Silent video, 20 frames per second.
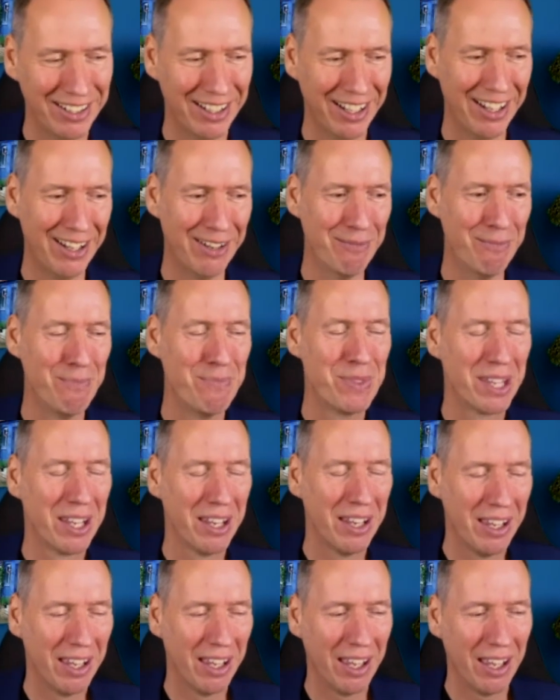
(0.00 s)
Um,
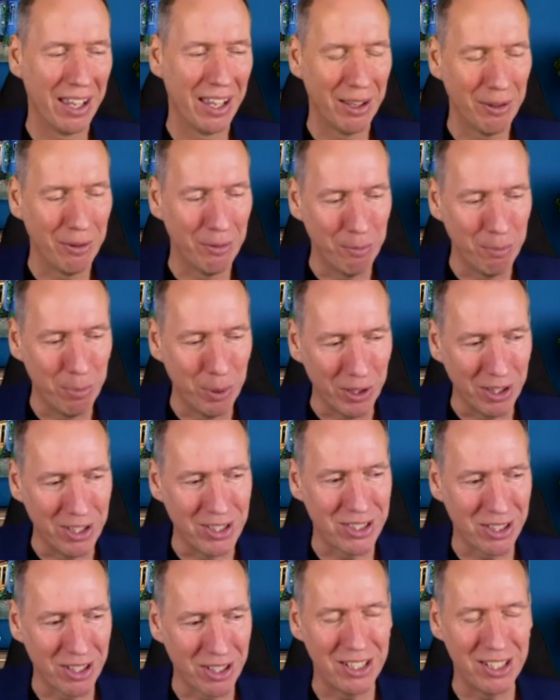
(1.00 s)
but
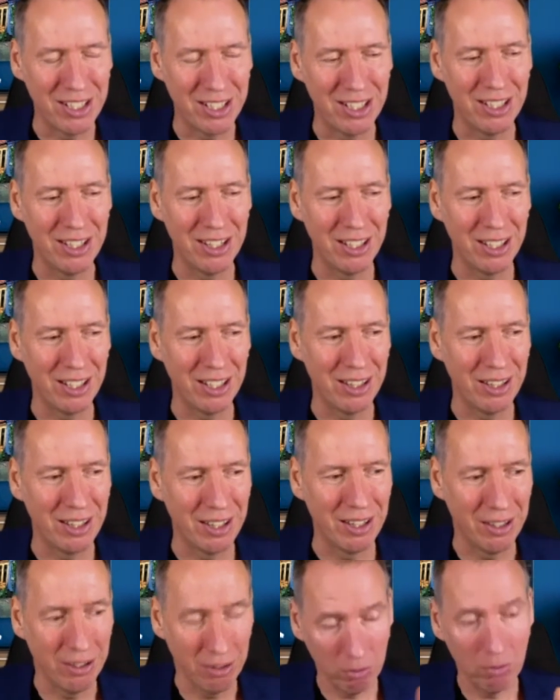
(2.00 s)
this idea that,
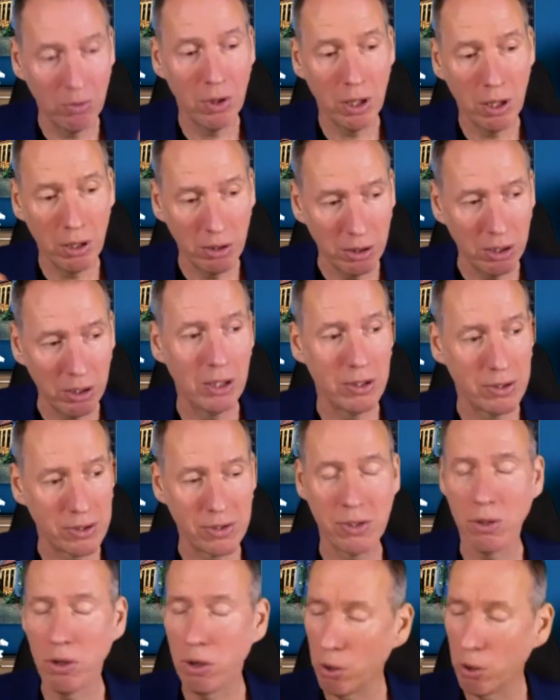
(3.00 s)
well, it's
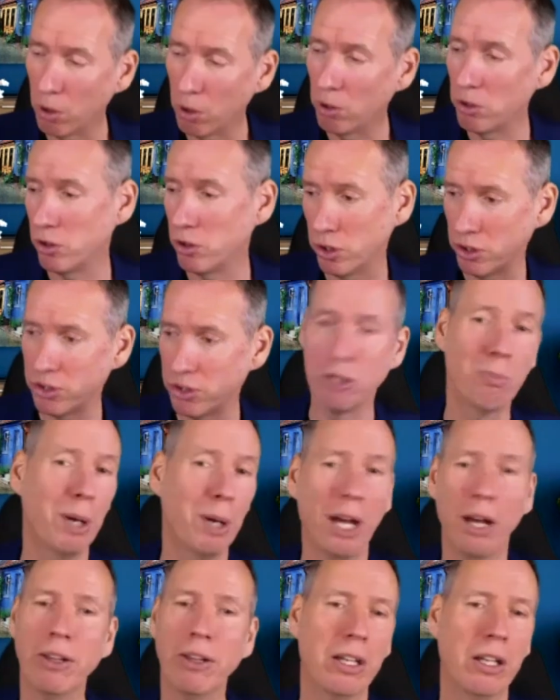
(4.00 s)
not just
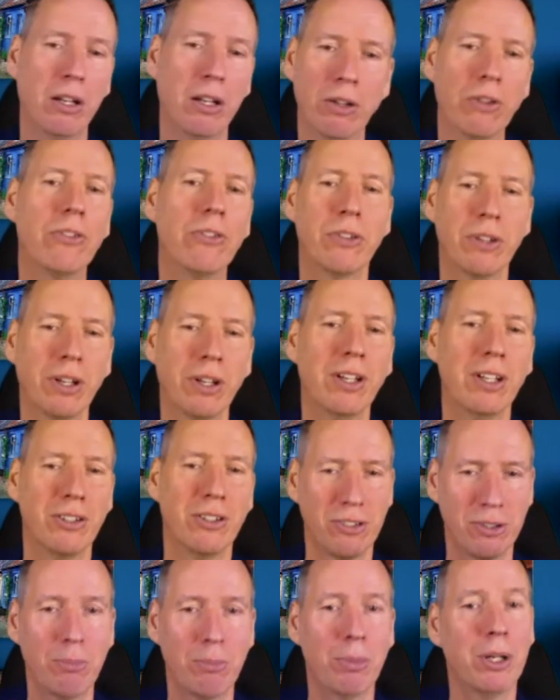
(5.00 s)
about the answer.
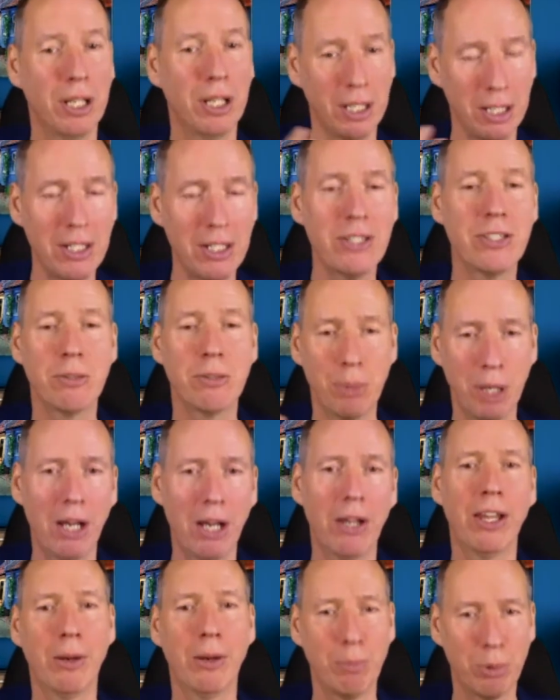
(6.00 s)
It's, a, it is
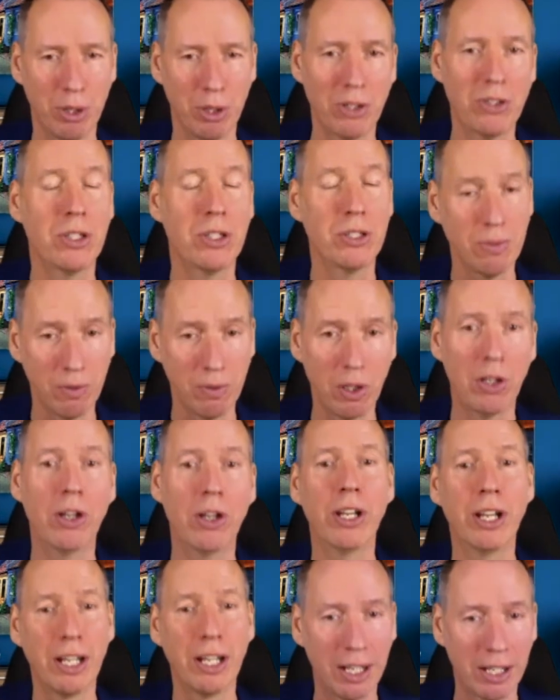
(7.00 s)
about that process of
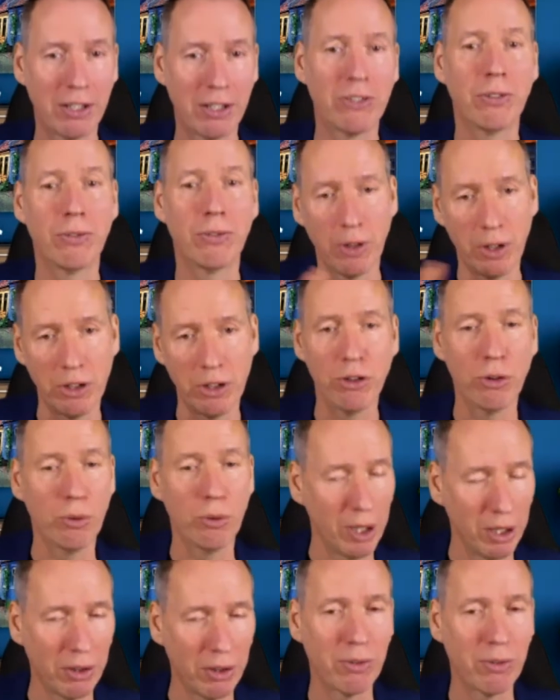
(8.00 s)
learning how to find your
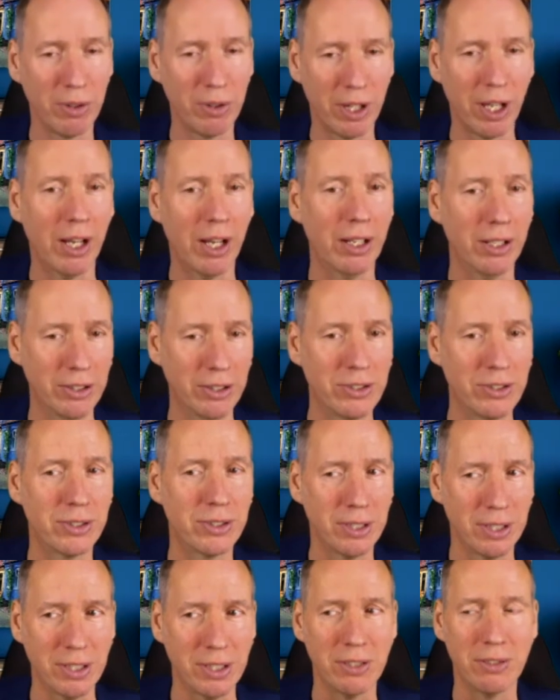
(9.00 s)
way through that is,
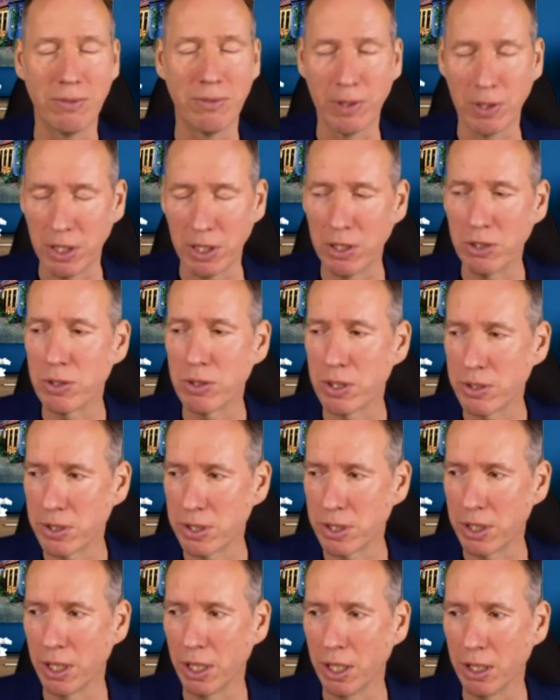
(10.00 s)
is very
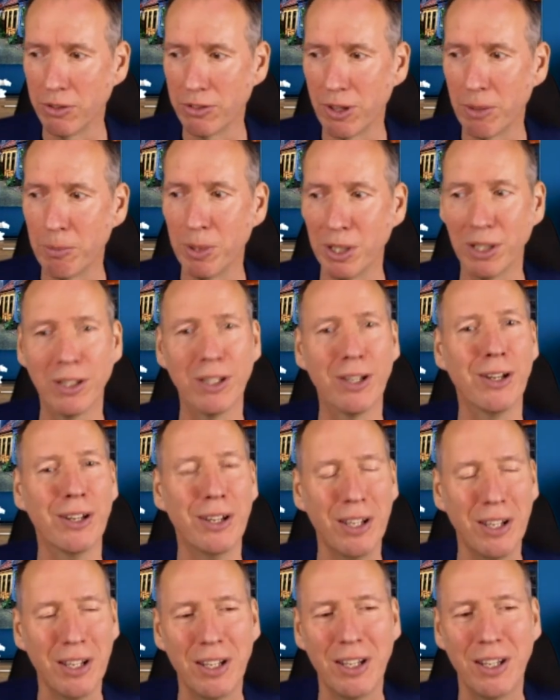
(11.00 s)
interesting and something that
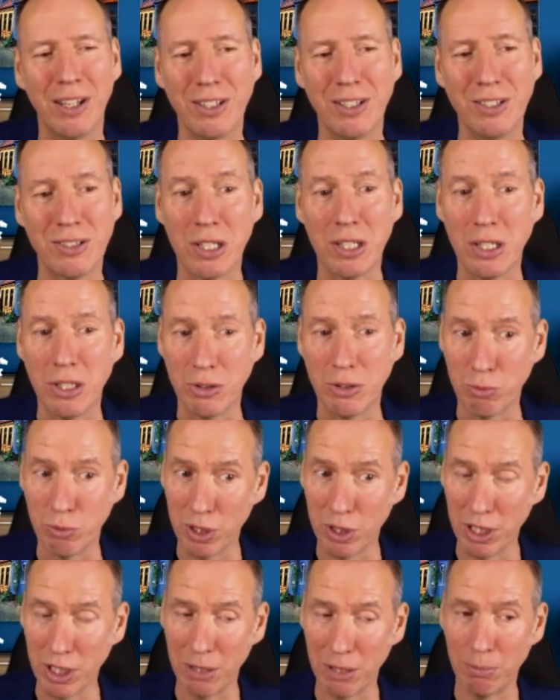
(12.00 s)
is, is
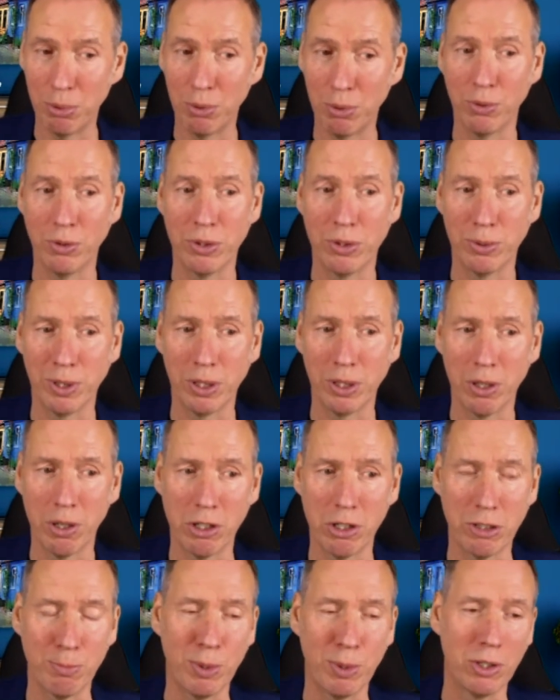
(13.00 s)
really important to
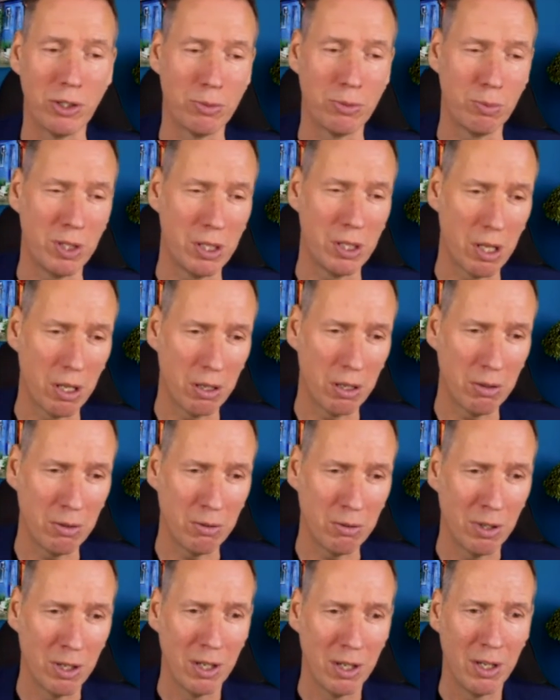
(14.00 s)
encourage because we know,
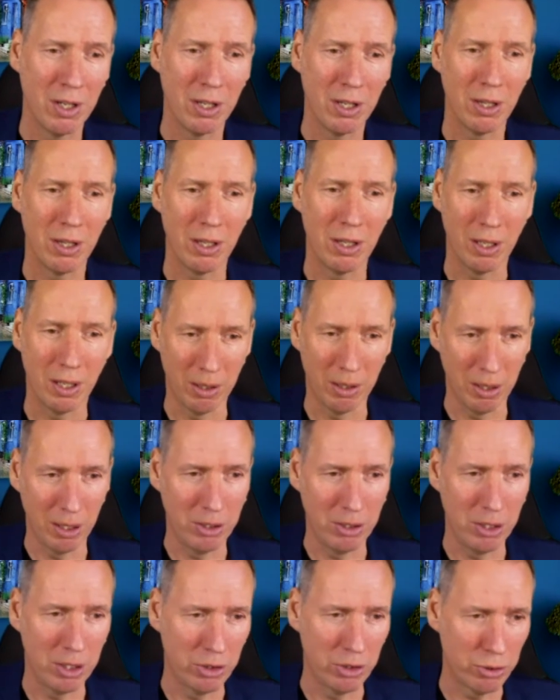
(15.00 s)
uh, and
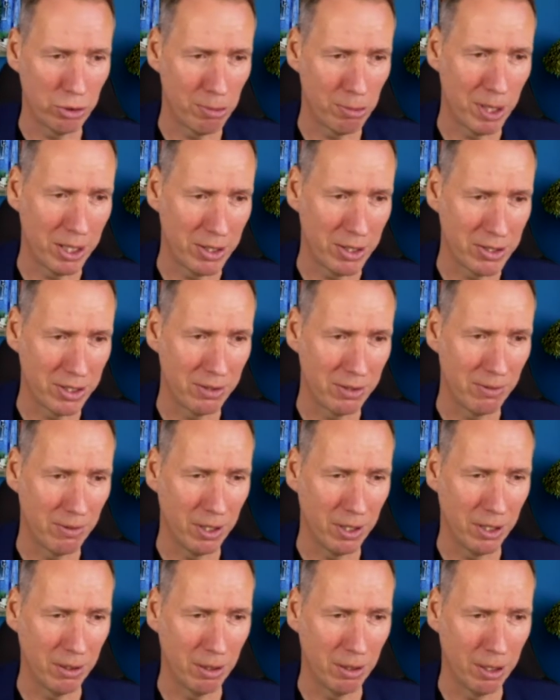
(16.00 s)
you can talk about this in,
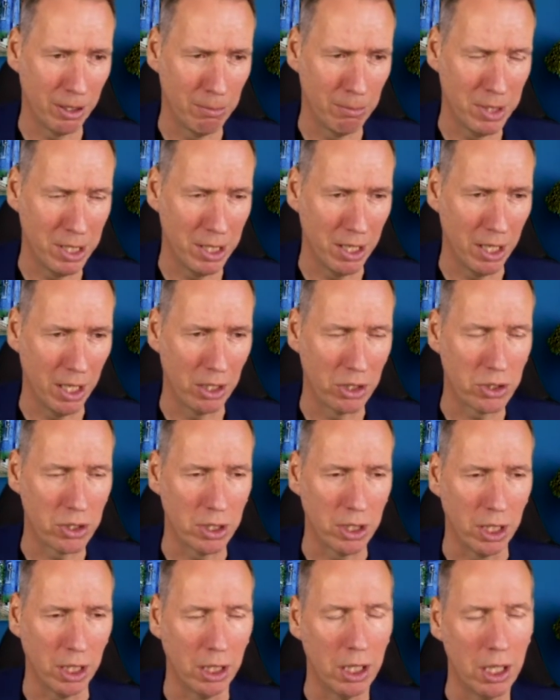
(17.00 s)
in, a, in a minute,
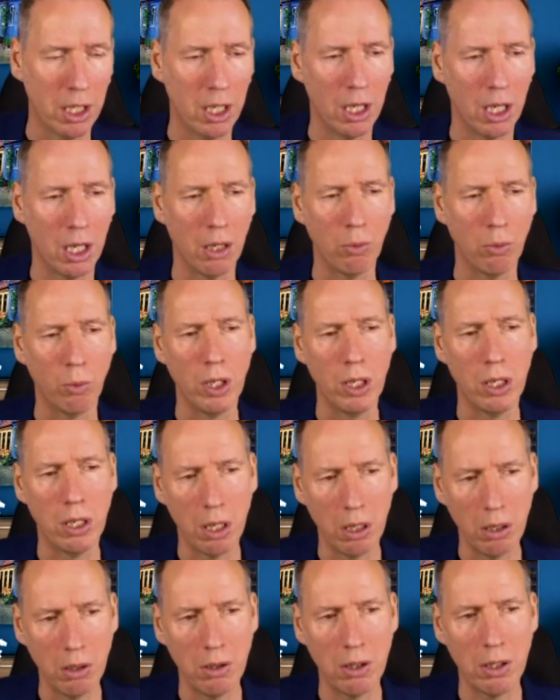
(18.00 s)
actually, that we
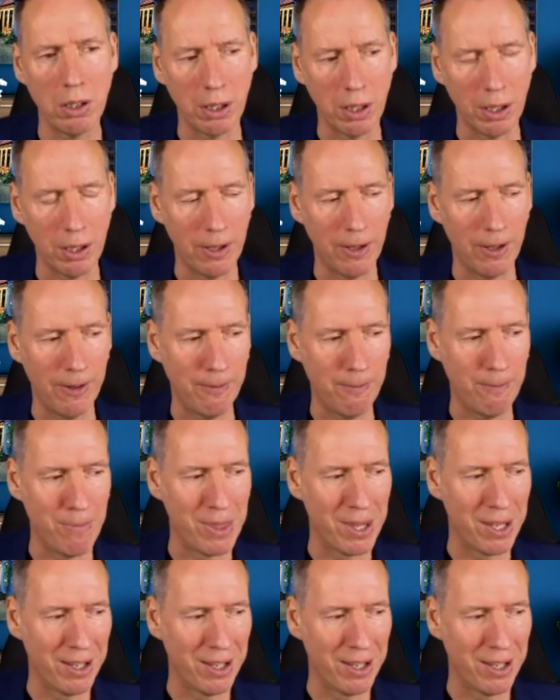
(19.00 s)
know that, um,